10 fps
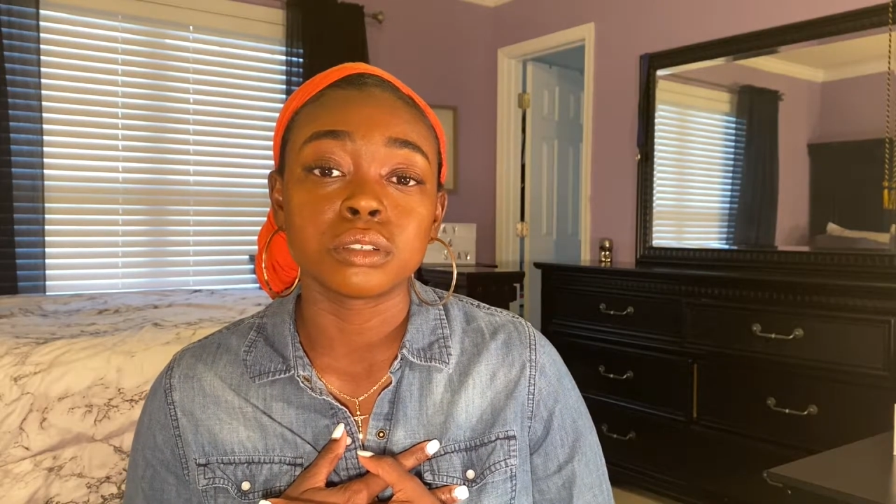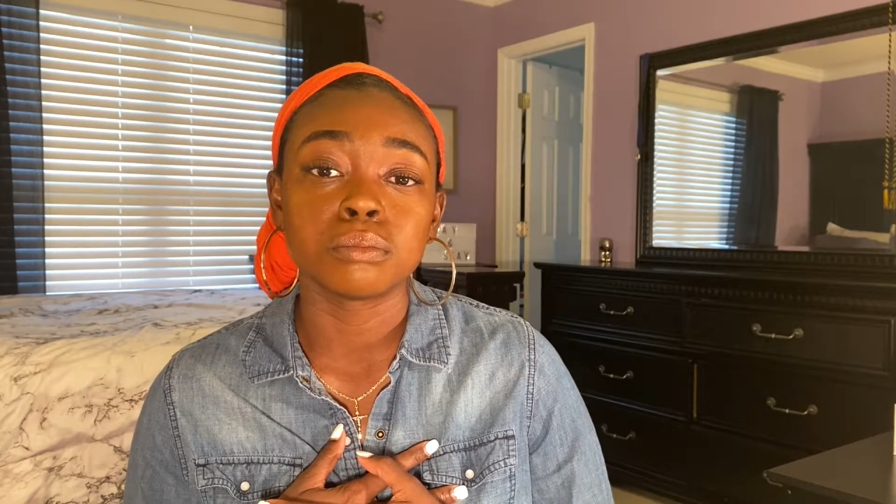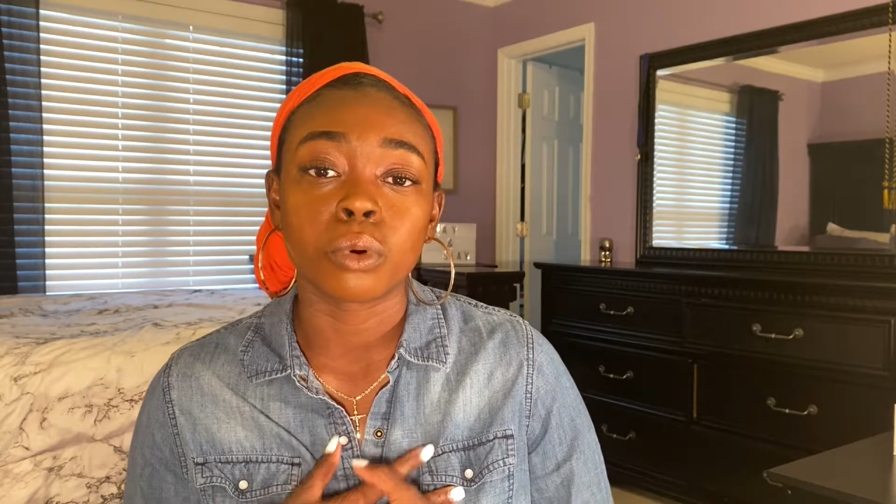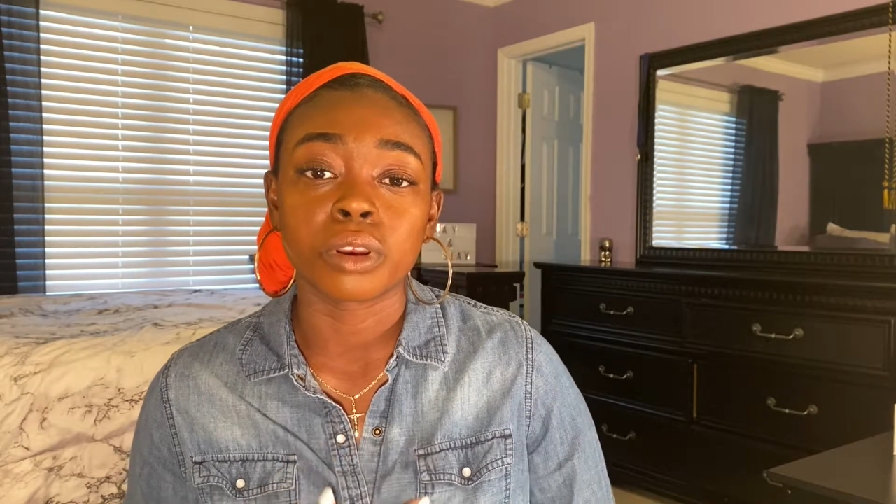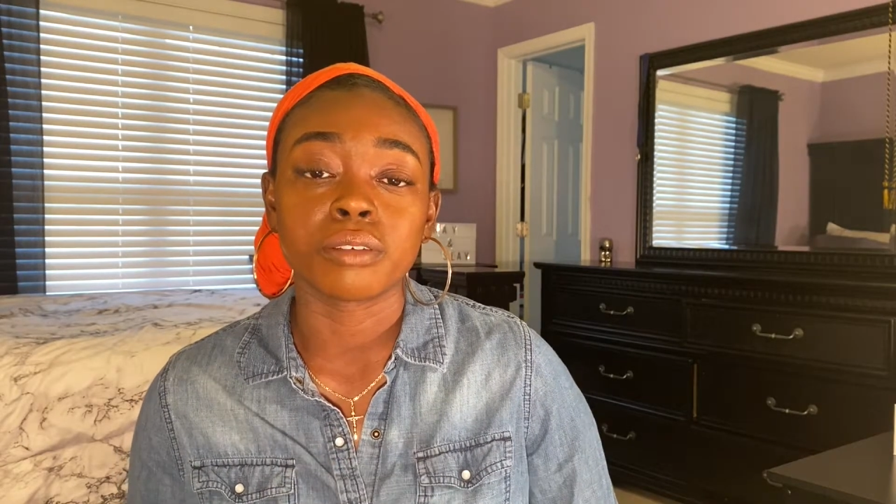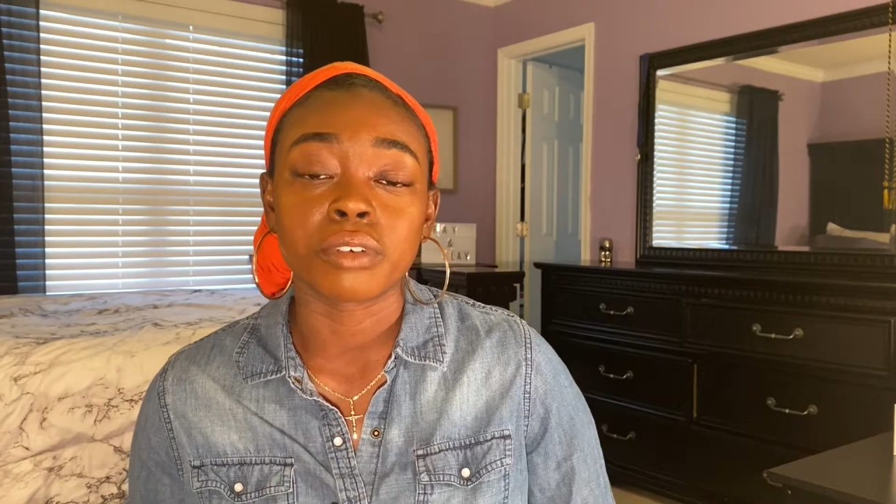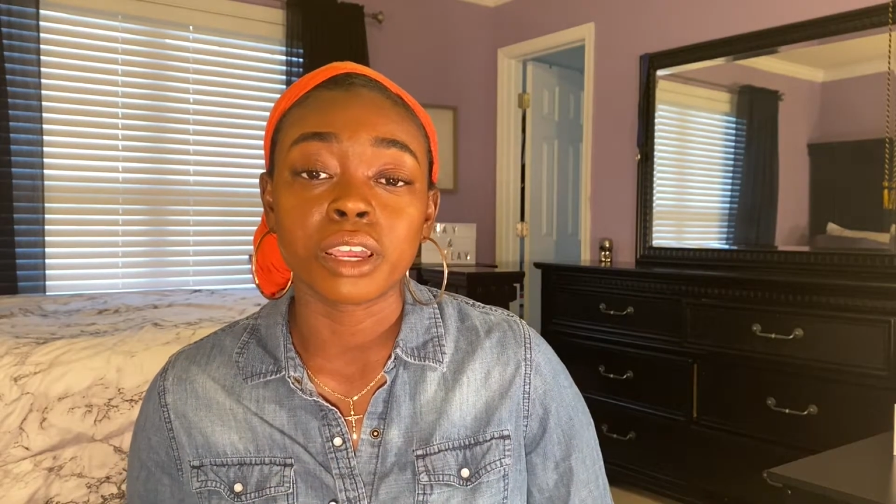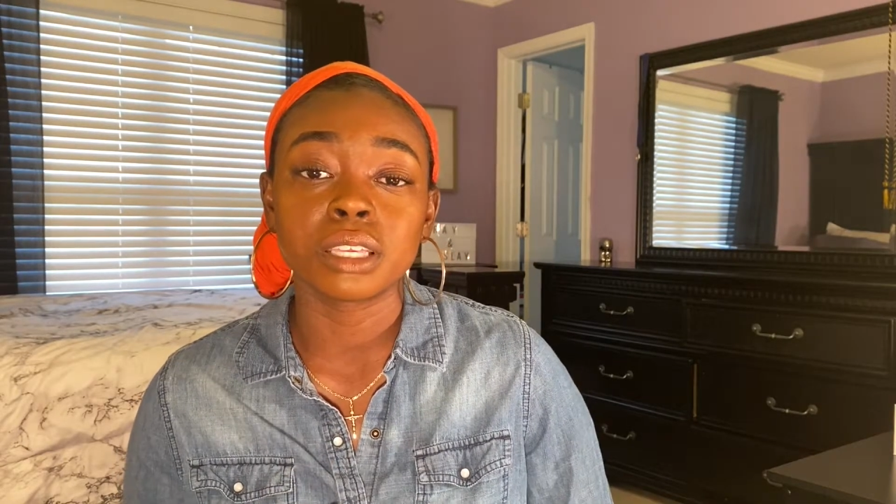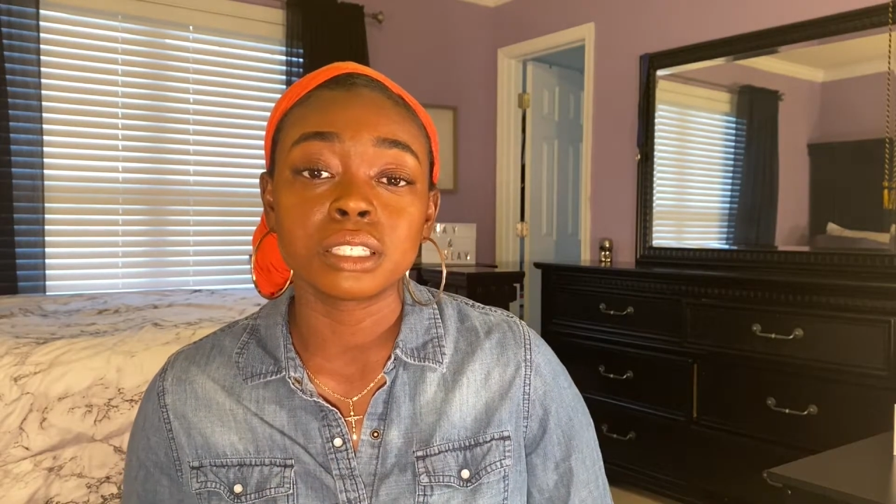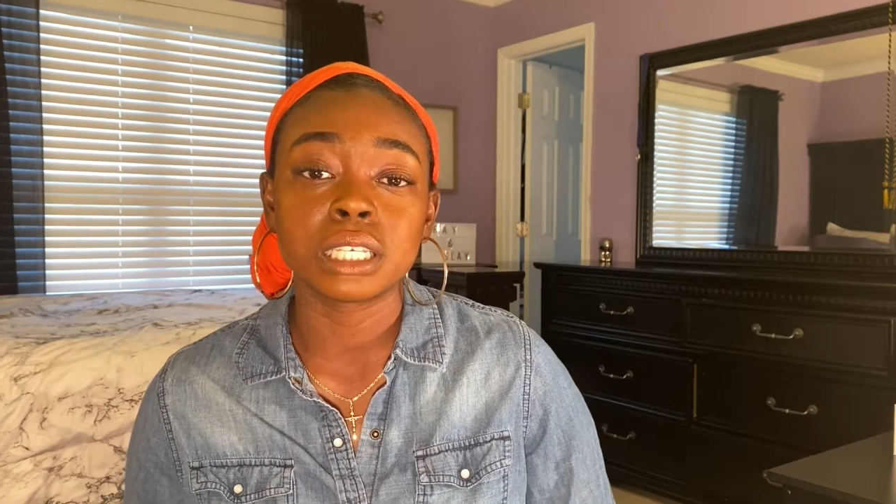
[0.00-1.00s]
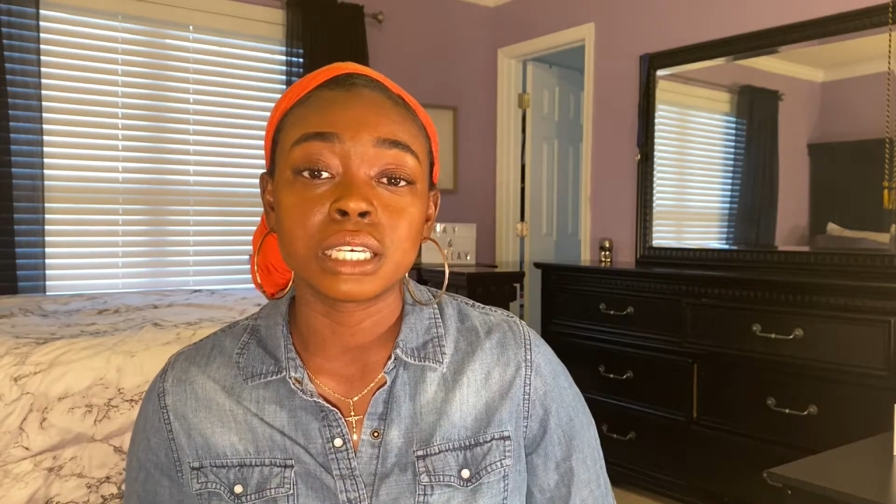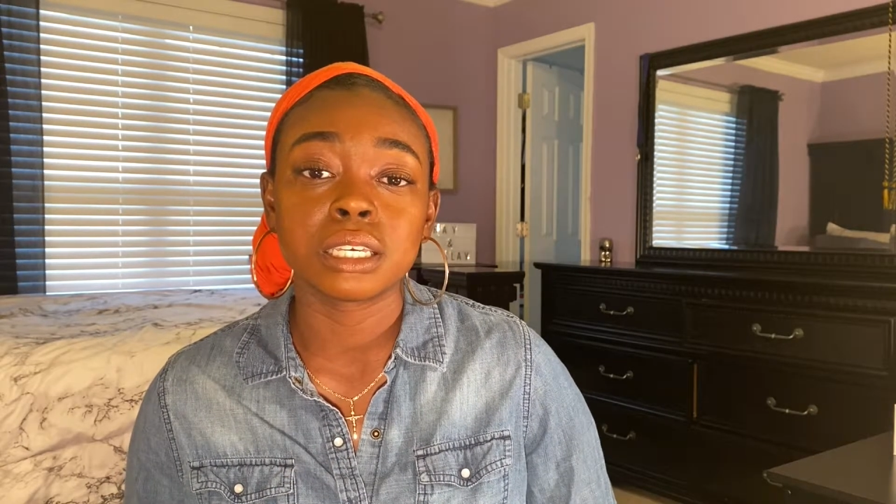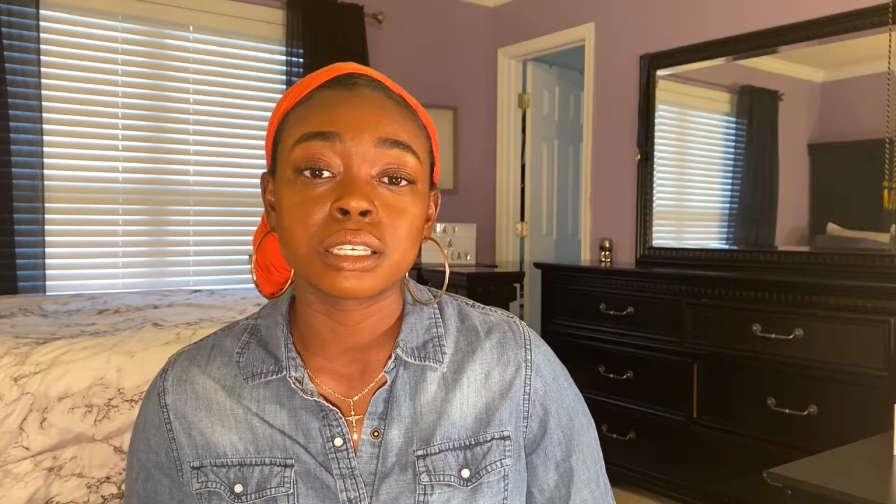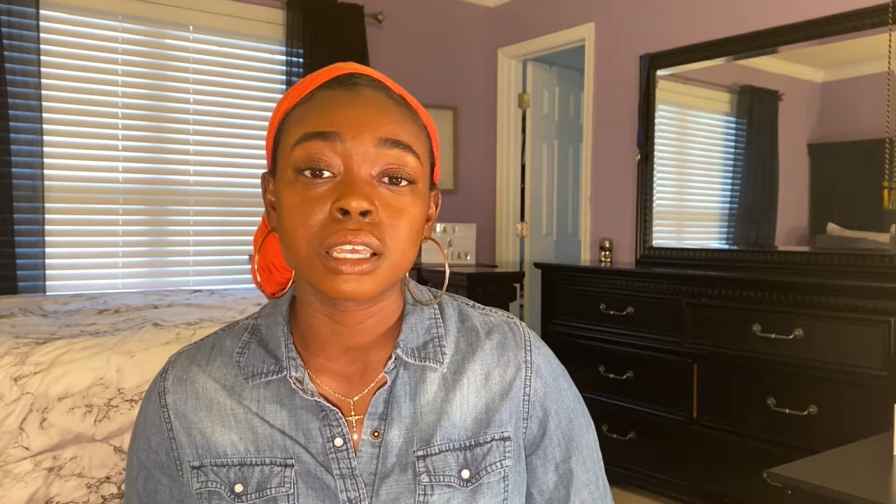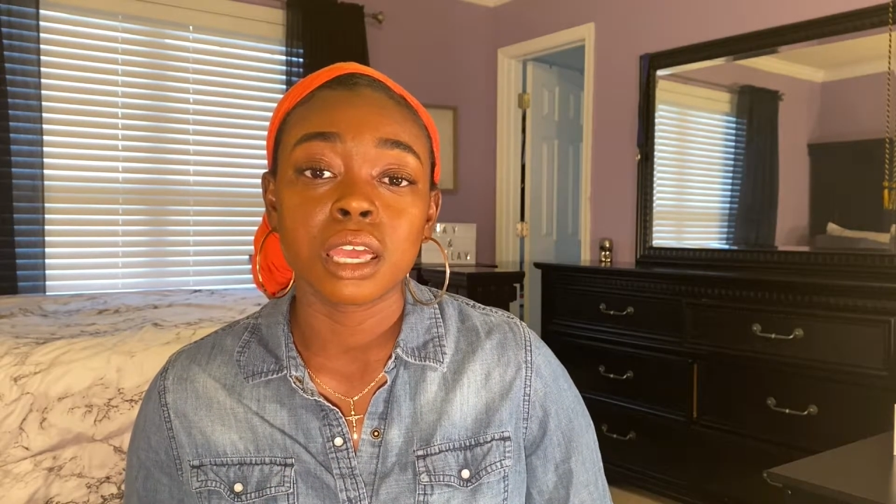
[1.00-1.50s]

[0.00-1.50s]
born and raised in,